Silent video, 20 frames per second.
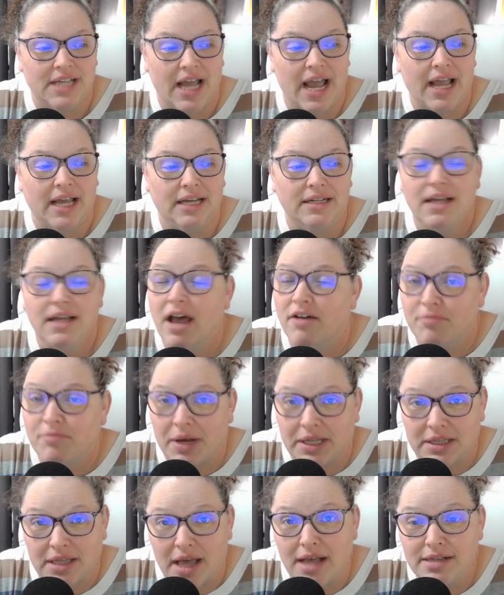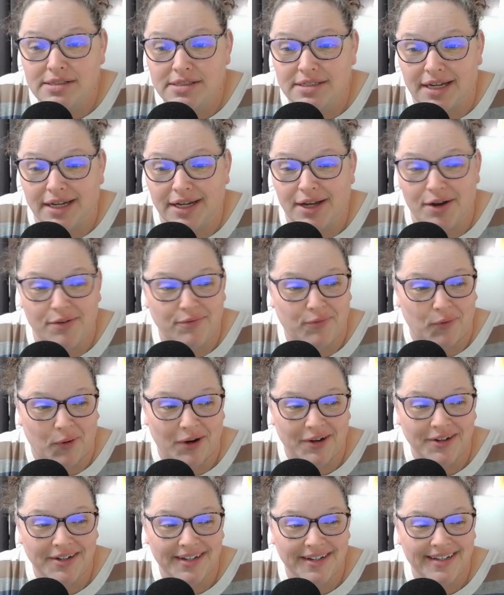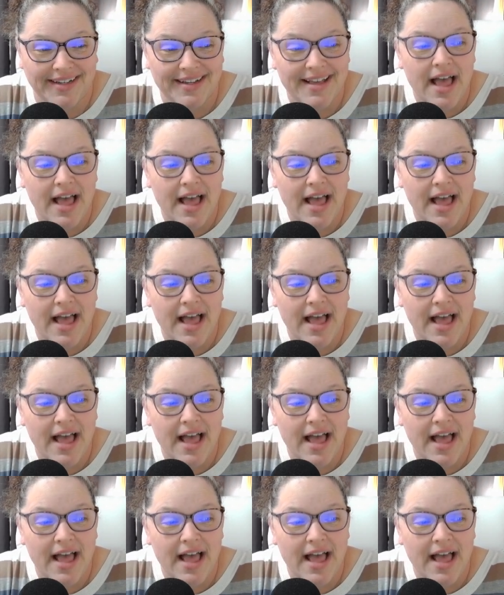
and have my last day of work.